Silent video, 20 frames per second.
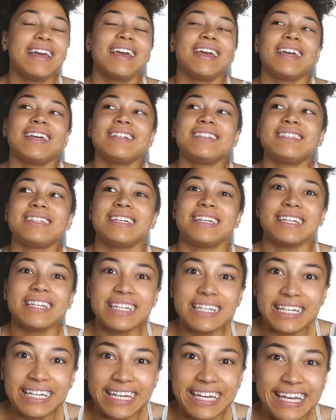It's
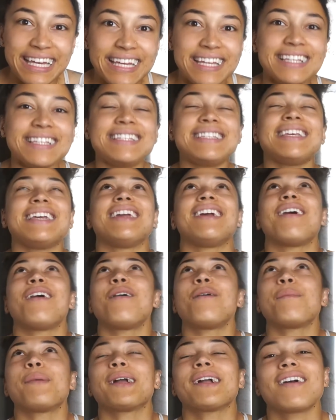easy.
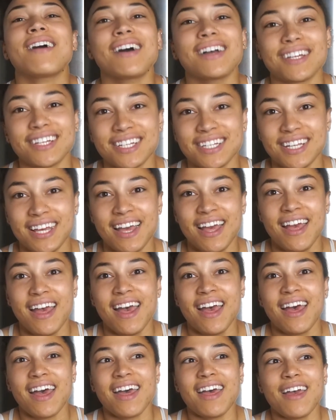Oh my gosh.
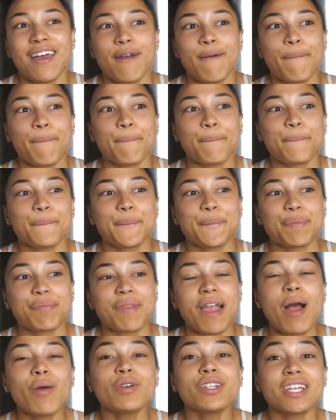
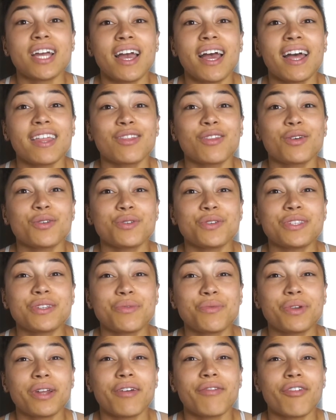I wish I had those
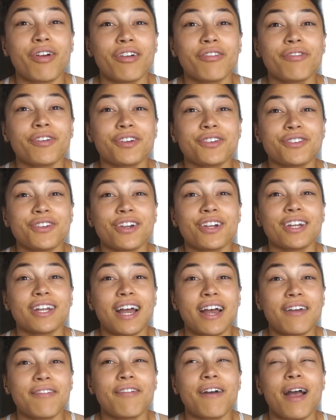whenever I first started
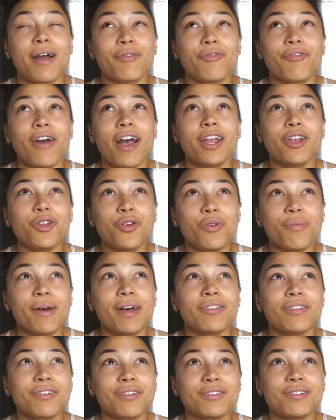out. If I knew
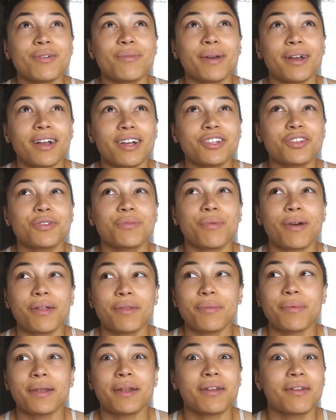about those, oh my gosh, it'd
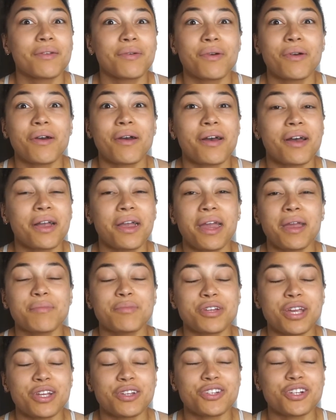probably been a game
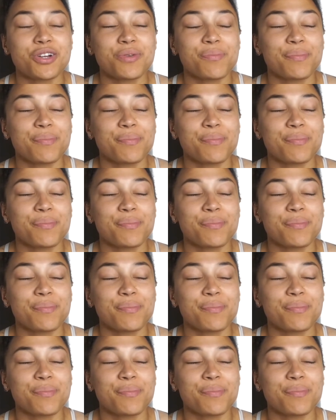changer.